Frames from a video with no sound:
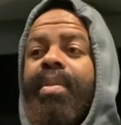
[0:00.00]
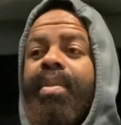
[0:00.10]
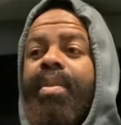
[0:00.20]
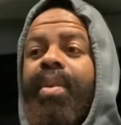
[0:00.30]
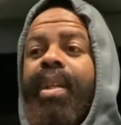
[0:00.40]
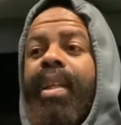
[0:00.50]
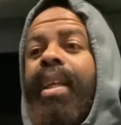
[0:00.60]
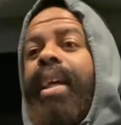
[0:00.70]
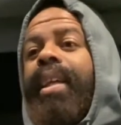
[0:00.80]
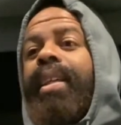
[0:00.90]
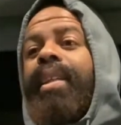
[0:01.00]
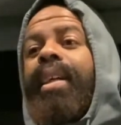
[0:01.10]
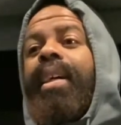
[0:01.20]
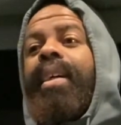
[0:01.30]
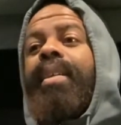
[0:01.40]
nor can I
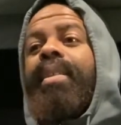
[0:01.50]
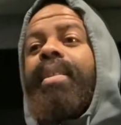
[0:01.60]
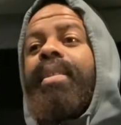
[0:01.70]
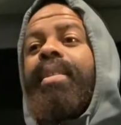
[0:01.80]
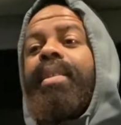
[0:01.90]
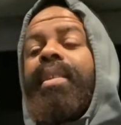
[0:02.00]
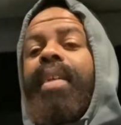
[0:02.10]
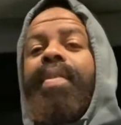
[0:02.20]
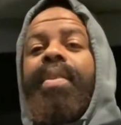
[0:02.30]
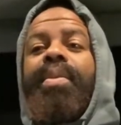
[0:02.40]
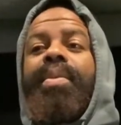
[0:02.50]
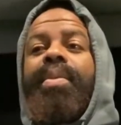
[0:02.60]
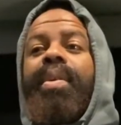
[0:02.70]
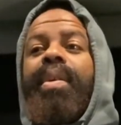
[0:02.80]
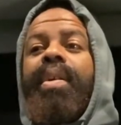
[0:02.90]
give you
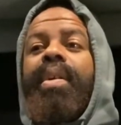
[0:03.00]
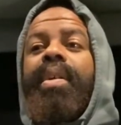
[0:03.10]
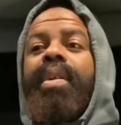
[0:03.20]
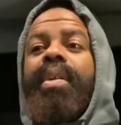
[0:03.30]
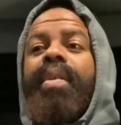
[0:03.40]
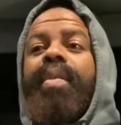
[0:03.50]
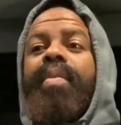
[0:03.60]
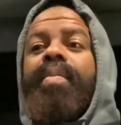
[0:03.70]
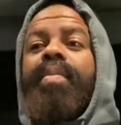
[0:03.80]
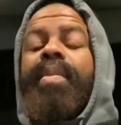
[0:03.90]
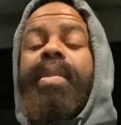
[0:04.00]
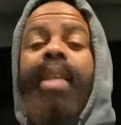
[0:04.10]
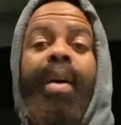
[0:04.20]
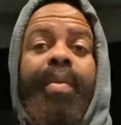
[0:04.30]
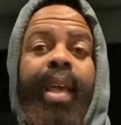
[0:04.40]

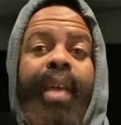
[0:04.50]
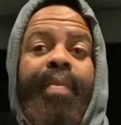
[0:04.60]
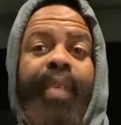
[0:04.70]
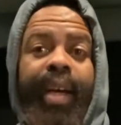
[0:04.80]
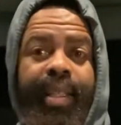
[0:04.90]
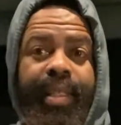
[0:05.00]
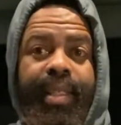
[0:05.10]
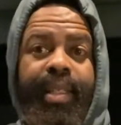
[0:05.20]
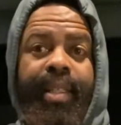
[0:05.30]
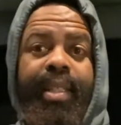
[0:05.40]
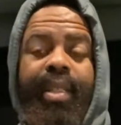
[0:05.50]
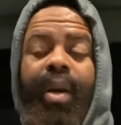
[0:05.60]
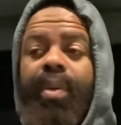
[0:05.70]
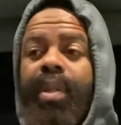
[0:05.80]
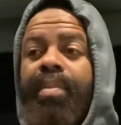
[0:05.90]
sound advice. This is
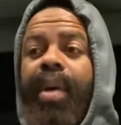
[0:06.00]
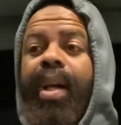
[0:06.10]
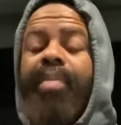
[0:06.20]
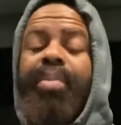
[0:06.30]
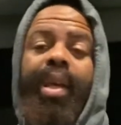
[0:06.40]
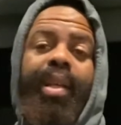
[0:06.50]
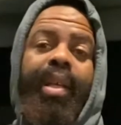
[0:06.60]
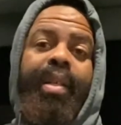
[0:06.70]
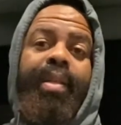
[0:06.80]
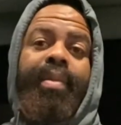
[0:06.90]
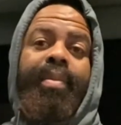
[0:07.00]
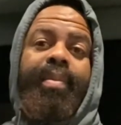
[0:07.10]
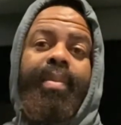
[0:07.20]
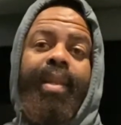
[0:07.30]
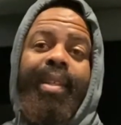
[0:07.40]
only my opinion.
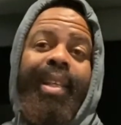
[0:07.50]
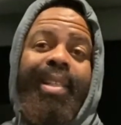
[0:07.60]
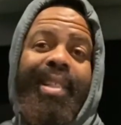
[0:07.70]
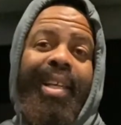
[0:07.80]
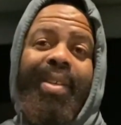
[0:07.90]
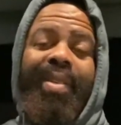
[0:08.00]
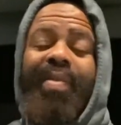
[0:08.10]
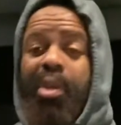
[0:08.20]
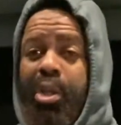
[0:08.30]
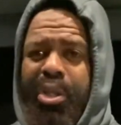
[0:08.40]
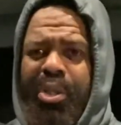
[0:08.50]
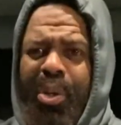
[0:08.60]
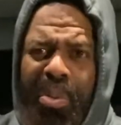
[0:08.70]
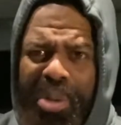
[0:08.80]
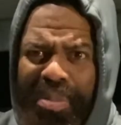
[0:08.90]
Like they say in all the way, this is
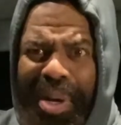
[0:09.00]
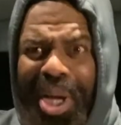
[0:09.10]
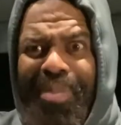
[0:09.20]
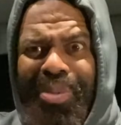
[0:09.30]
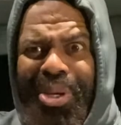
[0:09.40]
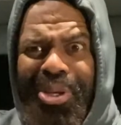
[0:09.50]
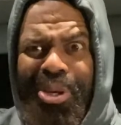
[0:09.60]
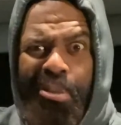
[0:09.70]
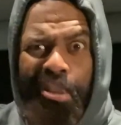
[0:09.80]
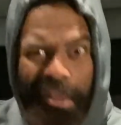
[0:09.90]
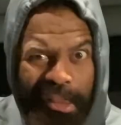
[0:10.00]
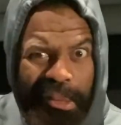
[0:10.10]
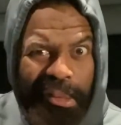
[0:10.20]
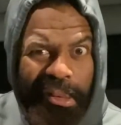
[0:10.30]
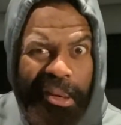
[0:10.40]
only my opinion.
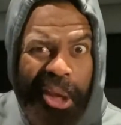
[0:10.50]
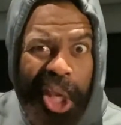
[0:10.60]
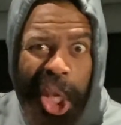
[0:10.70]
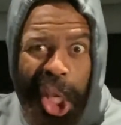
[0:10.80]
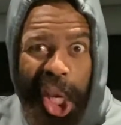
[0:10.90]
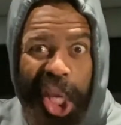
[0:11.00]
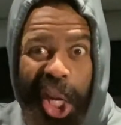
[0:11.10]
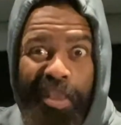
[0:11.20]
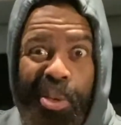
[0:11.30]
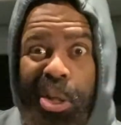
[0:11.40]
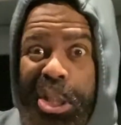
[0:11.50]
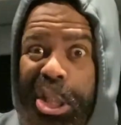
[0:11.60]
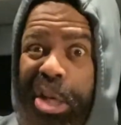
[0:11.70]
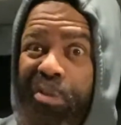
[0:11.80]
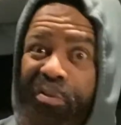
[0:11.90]
And I'm going to
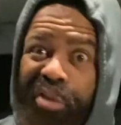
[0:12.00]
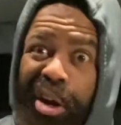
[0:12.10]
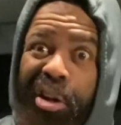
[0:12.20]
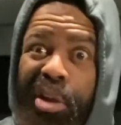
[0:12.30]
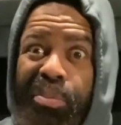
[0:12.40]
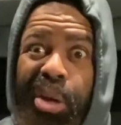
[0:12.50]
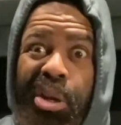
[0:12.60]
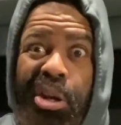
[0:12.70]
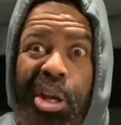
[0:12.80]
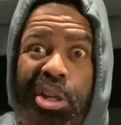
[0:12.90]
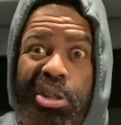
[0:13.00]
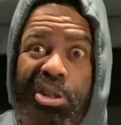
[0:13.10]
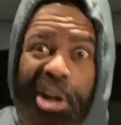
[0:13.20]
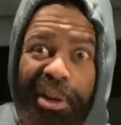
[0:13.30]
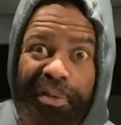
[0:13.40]
say very opinionated stuff